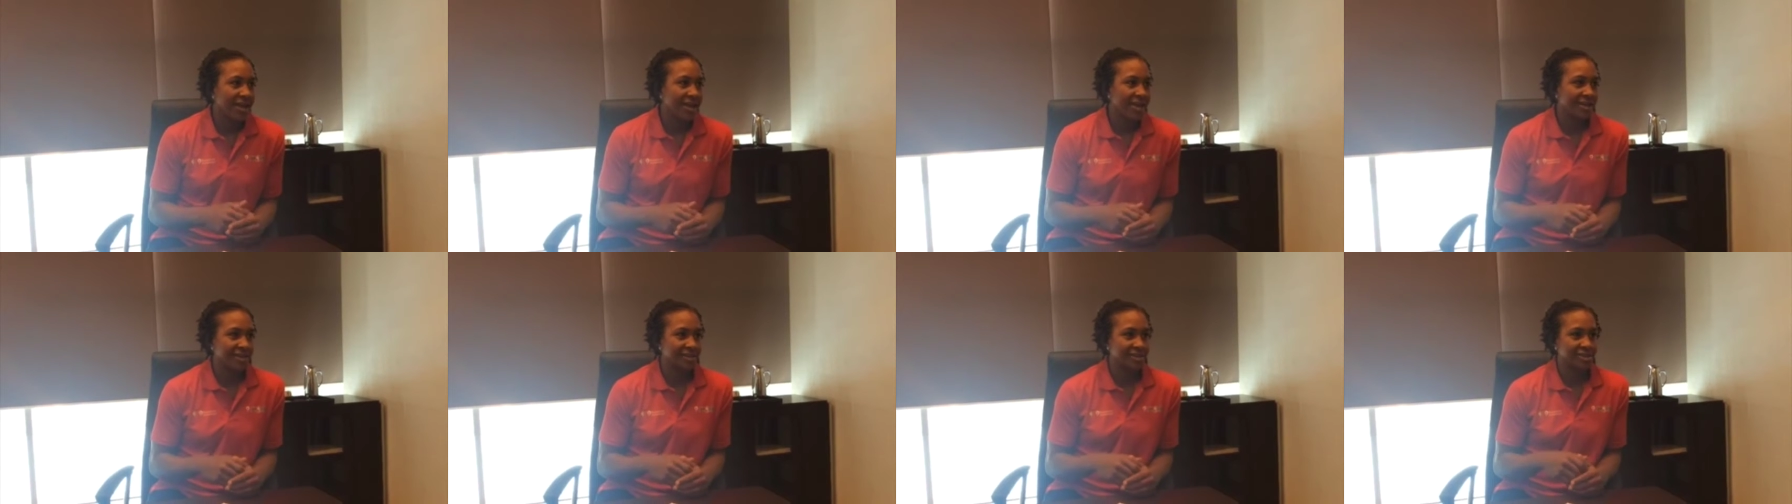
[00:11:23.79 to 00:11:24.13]

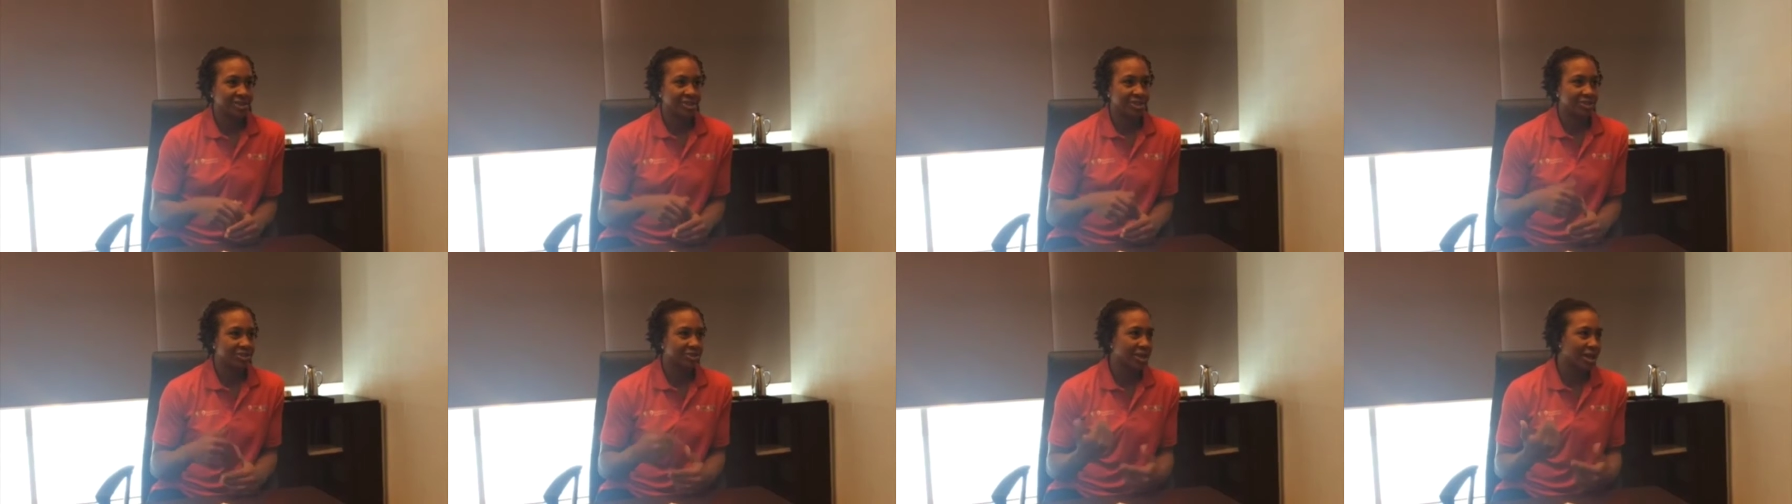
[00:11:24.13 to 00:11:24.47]
And right.
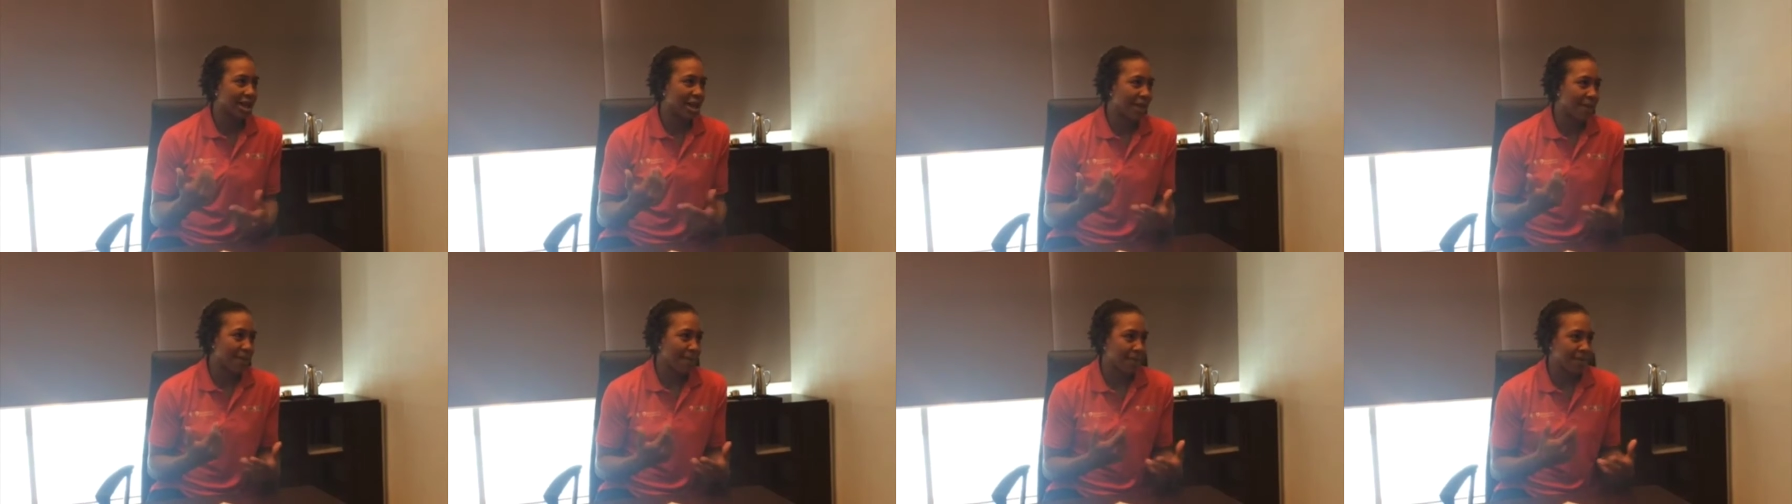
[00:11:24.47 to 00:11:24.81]
she's the
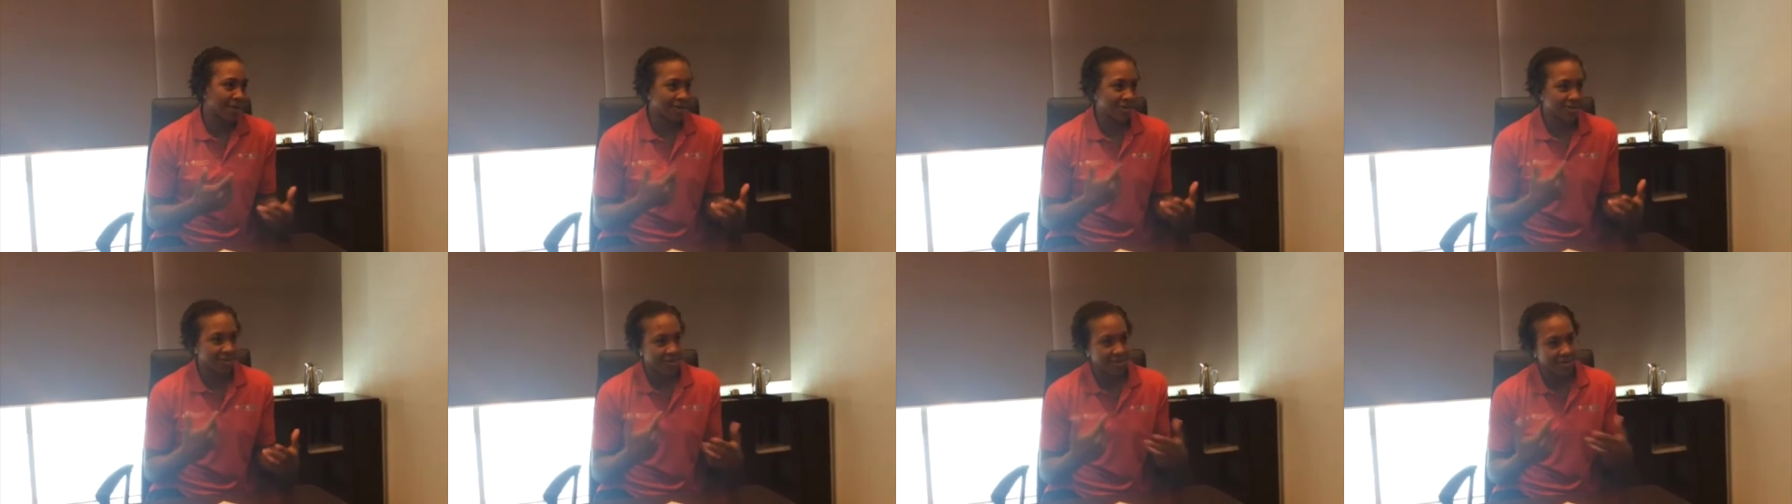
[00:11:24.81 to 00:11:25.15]
kind of
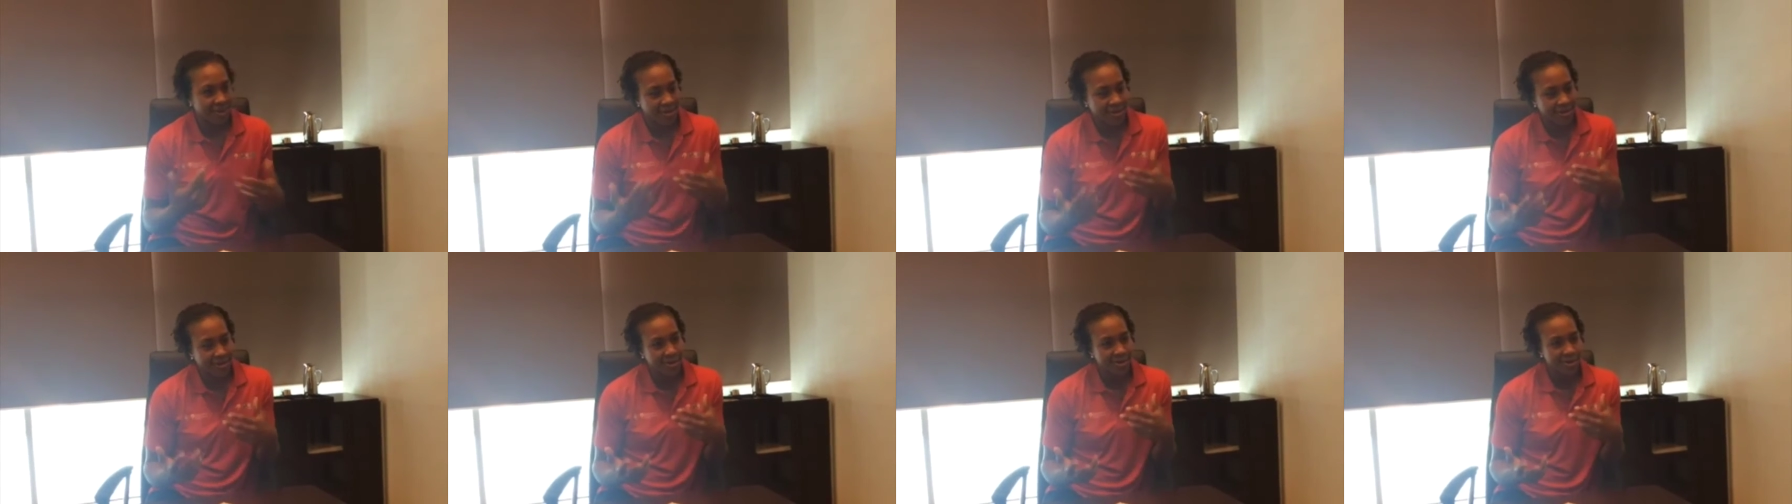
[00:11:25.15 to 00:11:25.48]
player
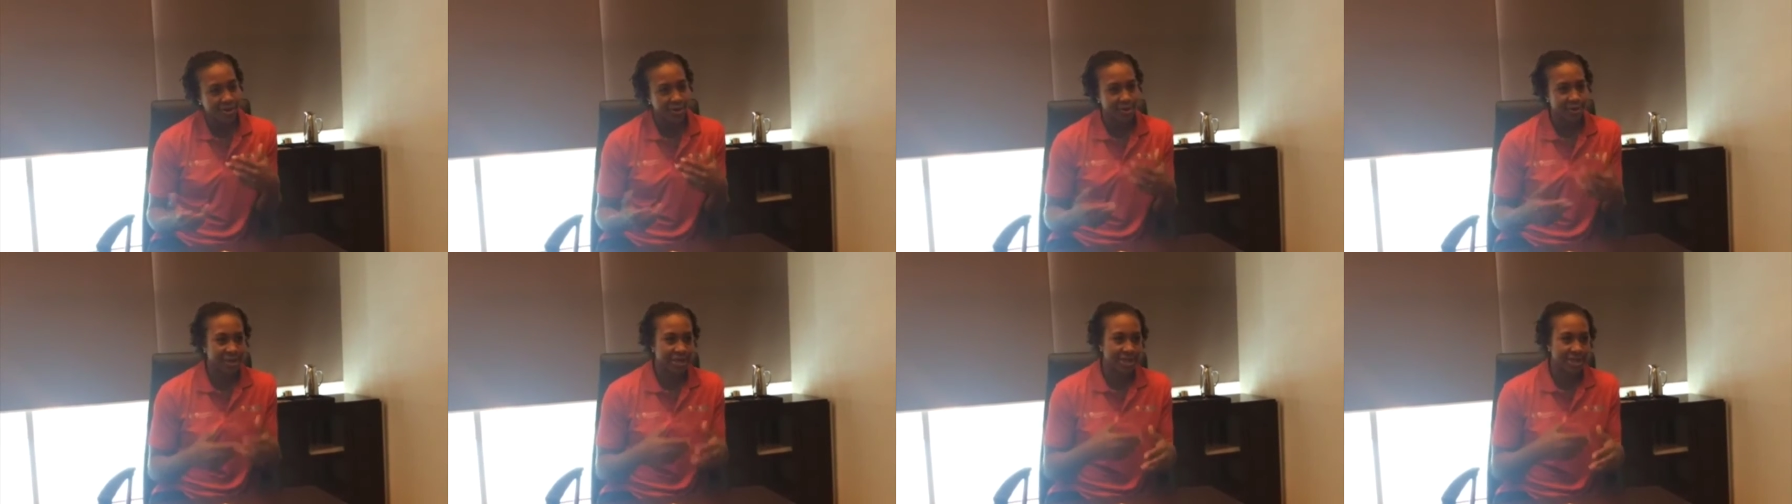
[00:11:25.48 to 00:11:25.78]
like, you know,